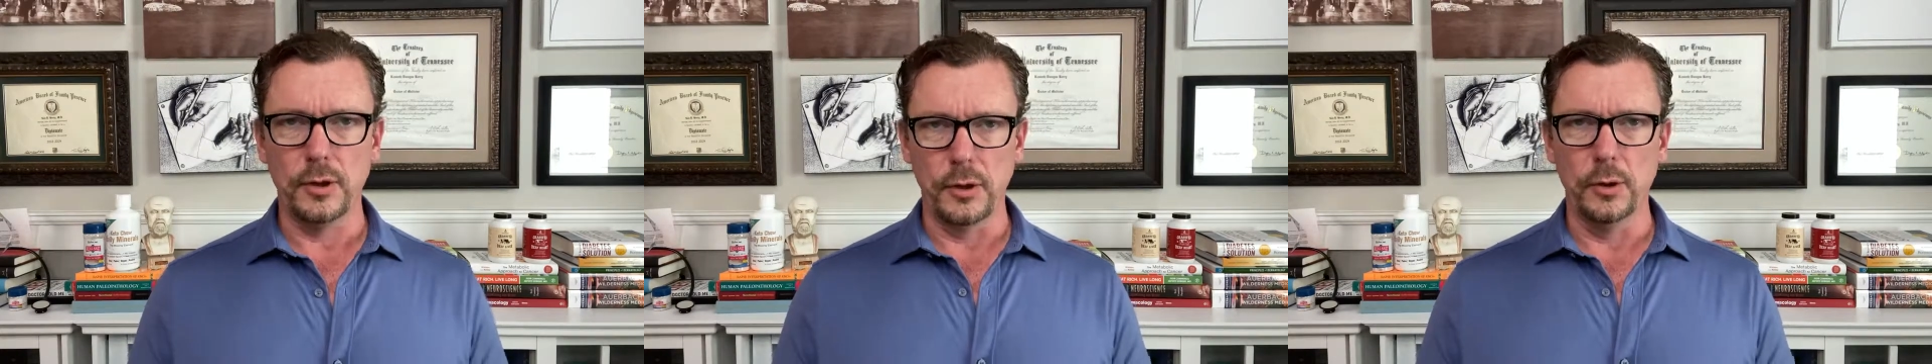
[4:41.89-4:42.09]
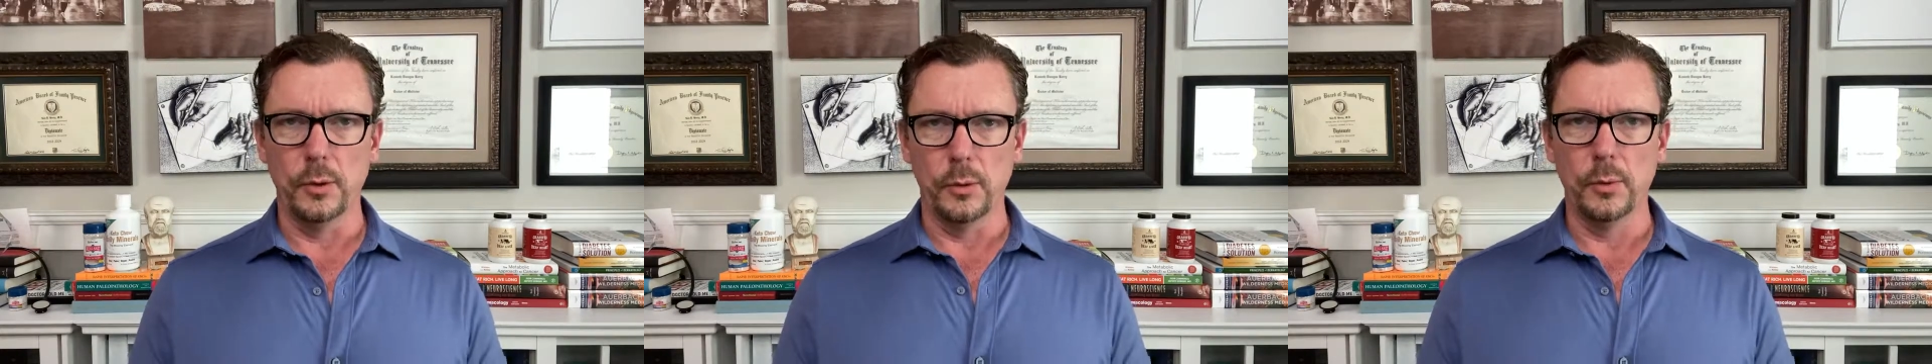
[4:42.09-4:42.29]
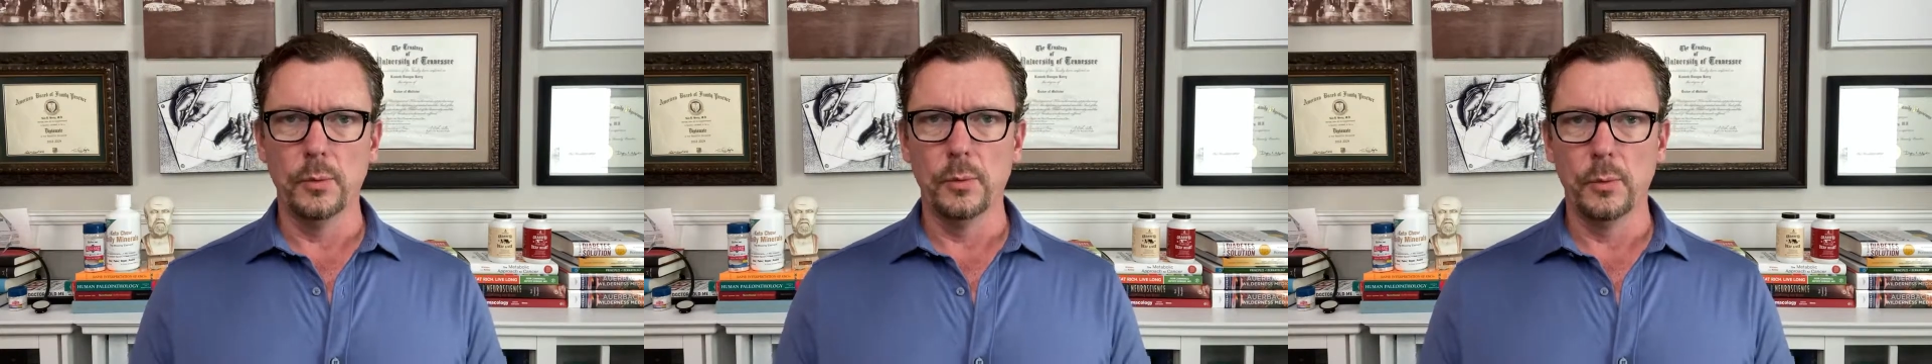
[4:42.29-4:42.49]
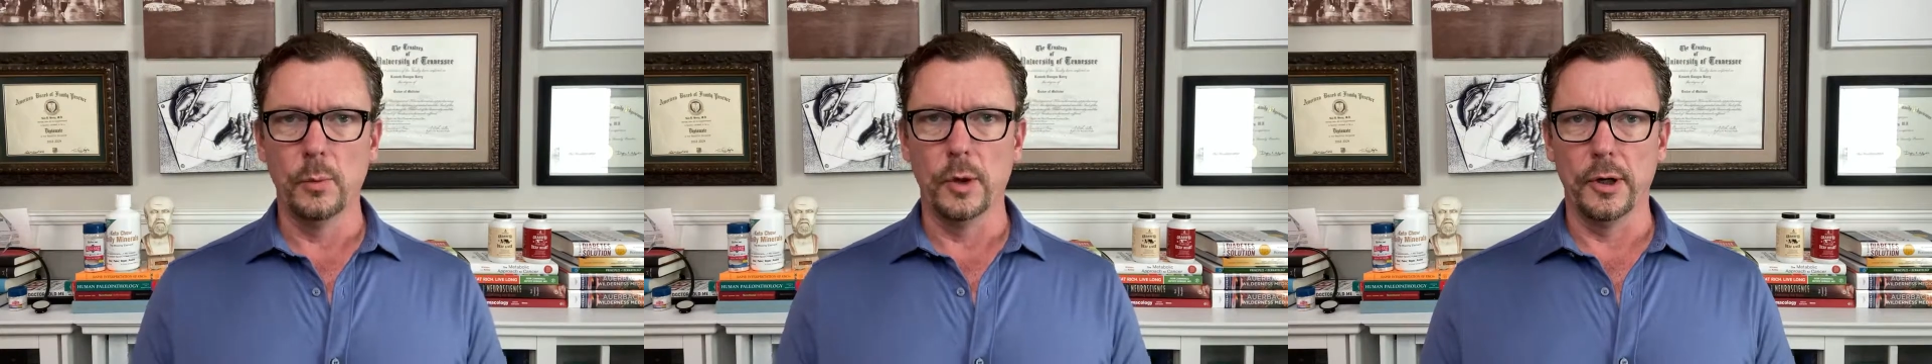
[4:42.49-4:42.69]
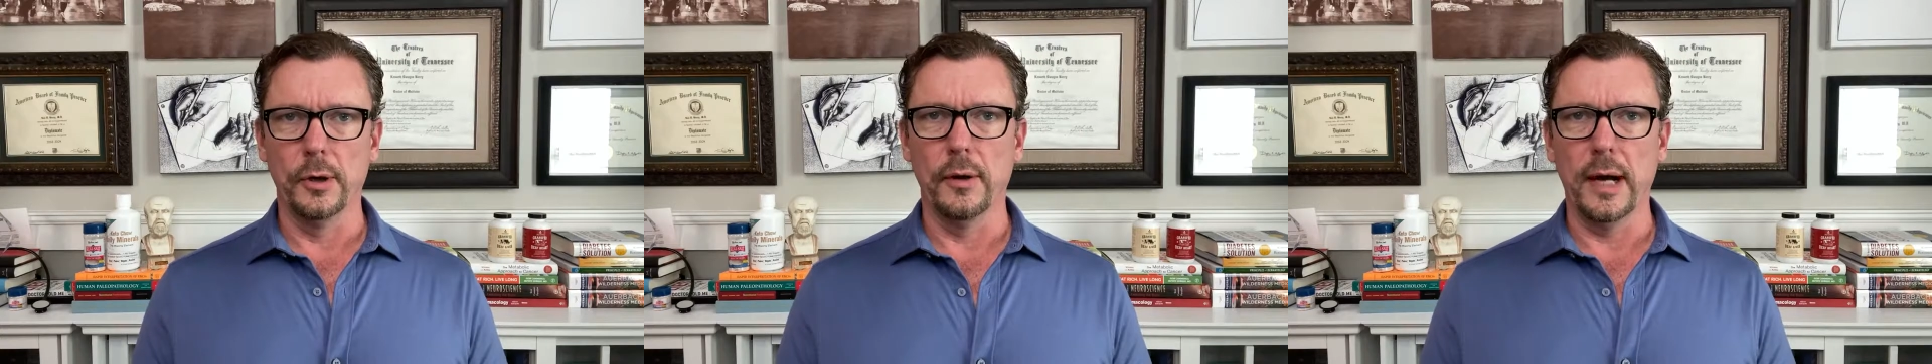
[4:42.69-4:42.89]
you
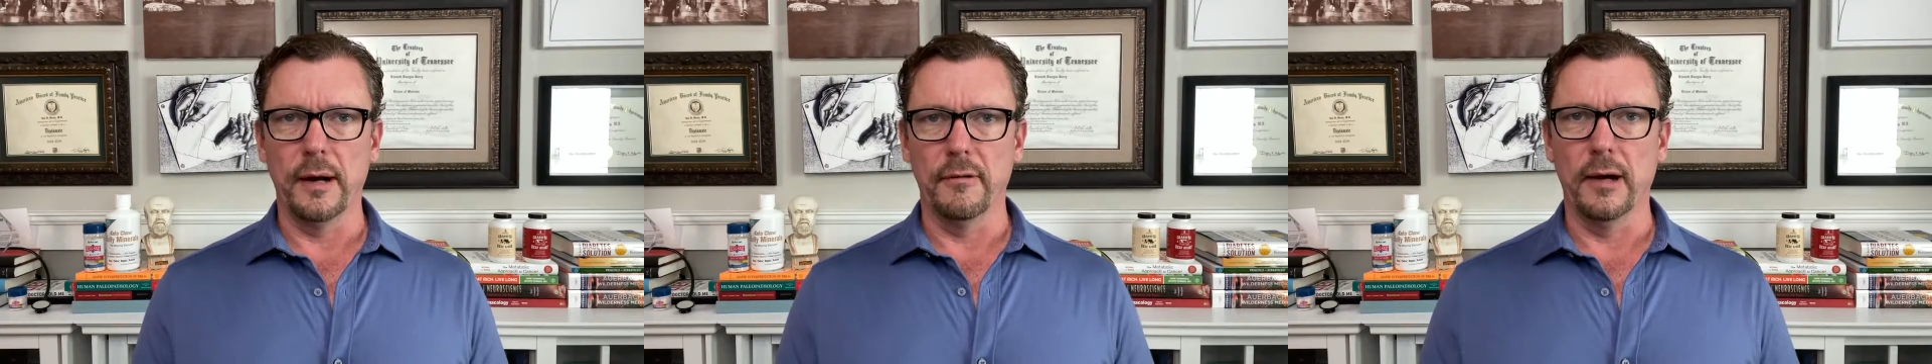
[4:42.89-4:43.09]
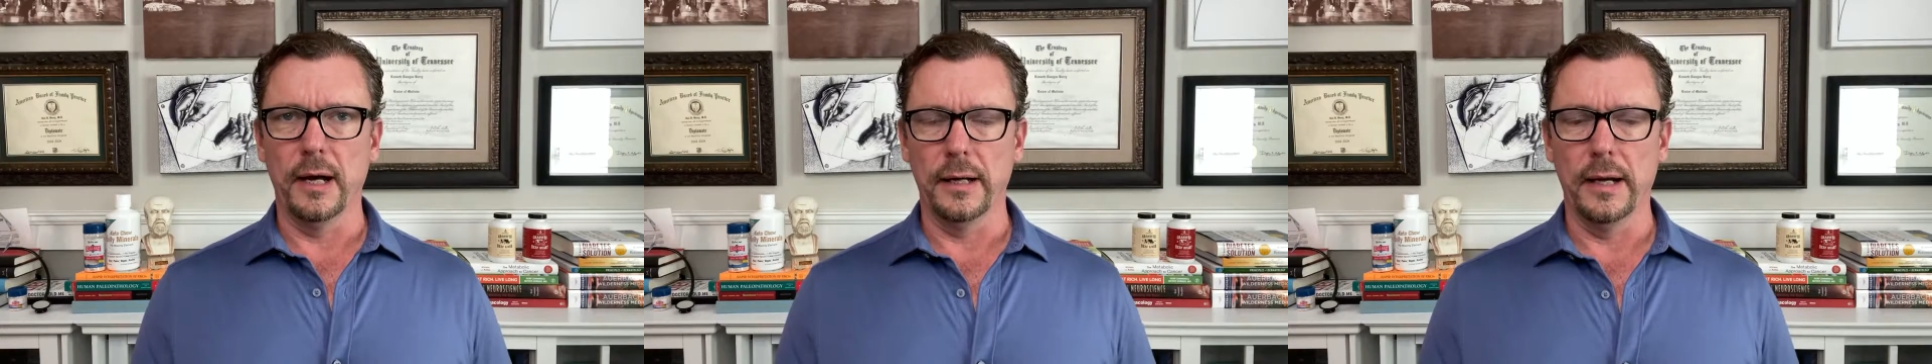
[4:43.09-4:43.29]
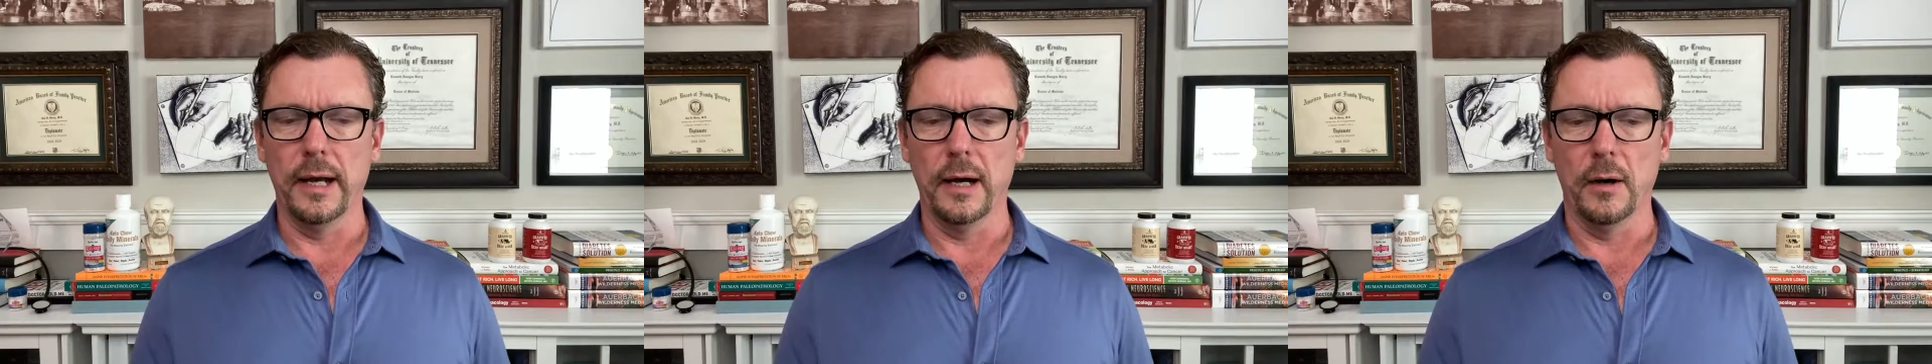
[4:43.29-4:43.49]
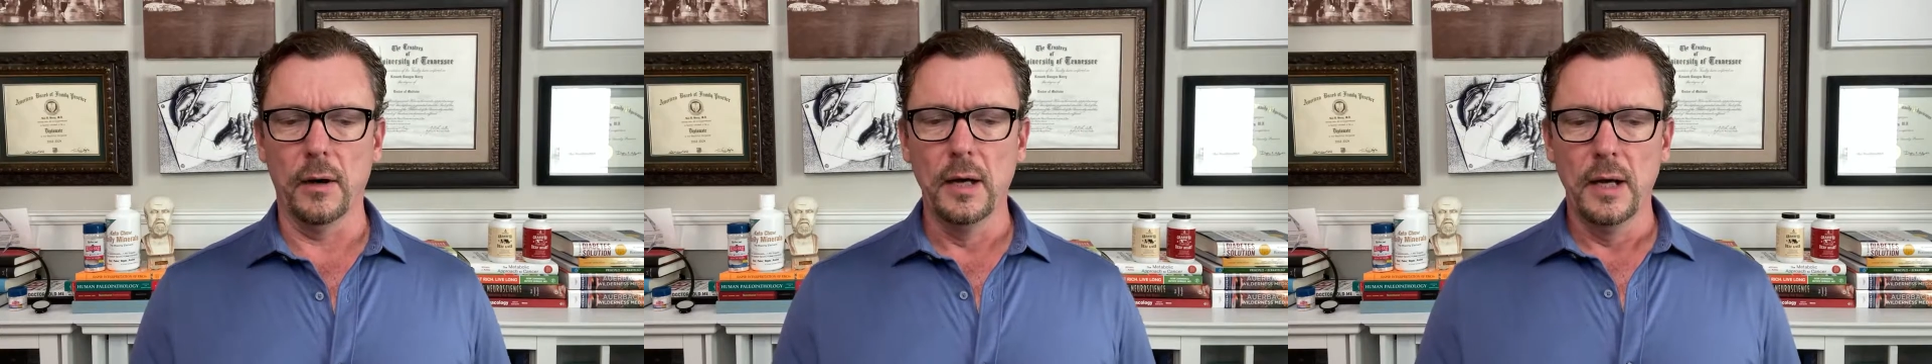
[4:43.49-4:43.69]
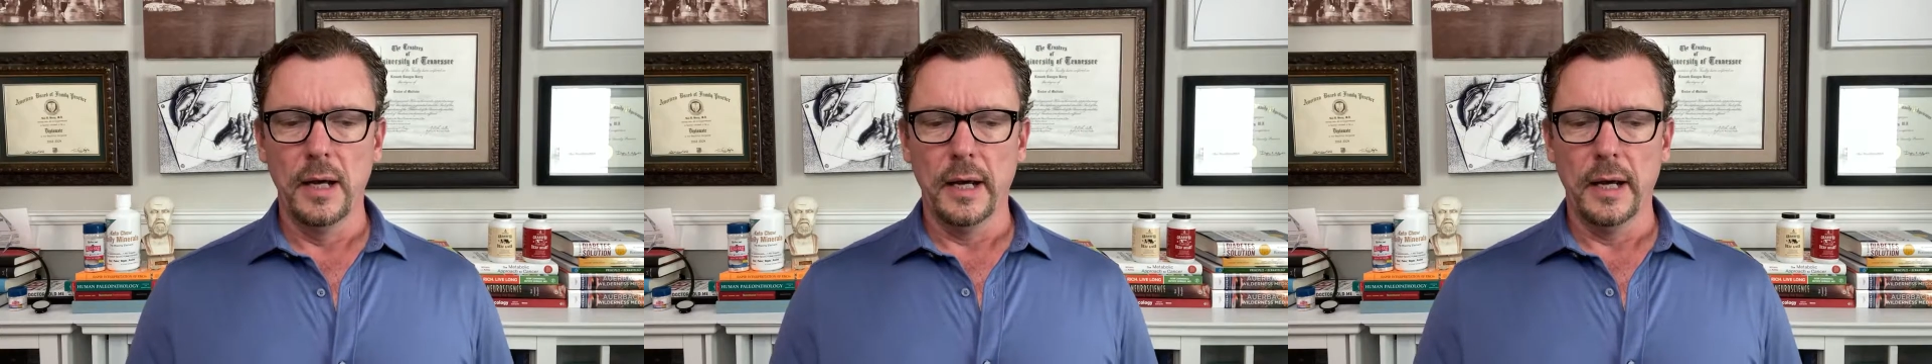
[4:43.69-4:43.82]
where you're at right now